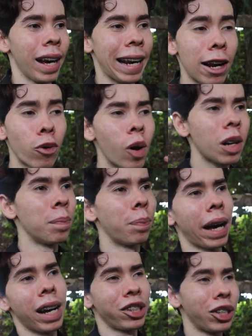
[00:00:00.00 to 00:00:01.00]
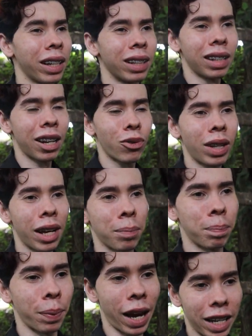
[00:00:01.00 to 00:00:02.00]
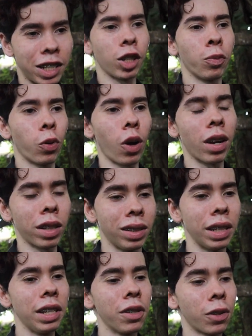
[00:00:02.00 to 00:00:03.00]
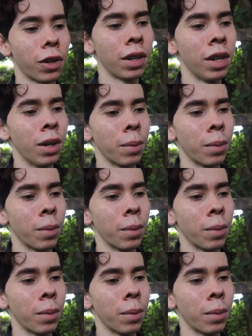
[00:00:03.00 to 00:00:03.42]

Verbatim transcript: And I don't want to bash it because I don't like bashing products either